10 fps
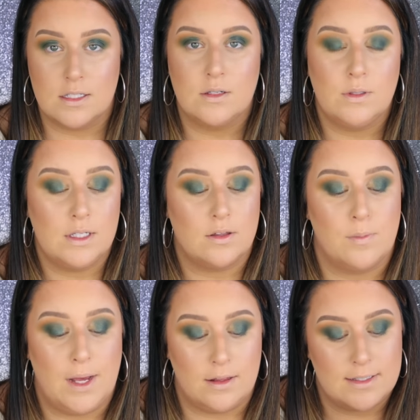Let's see what the
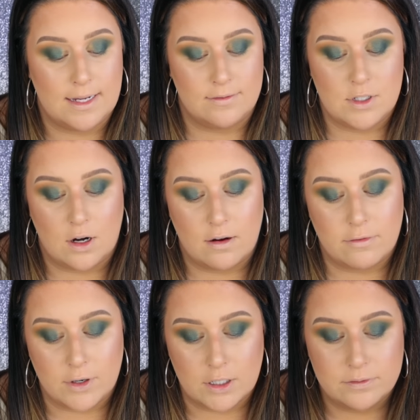other palettes have to
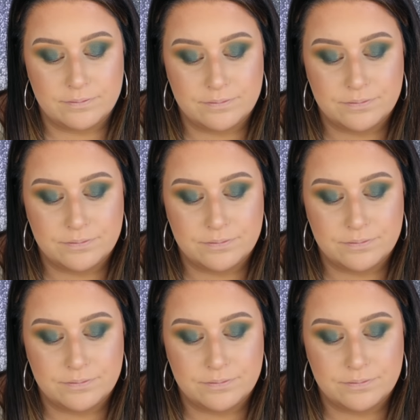offer.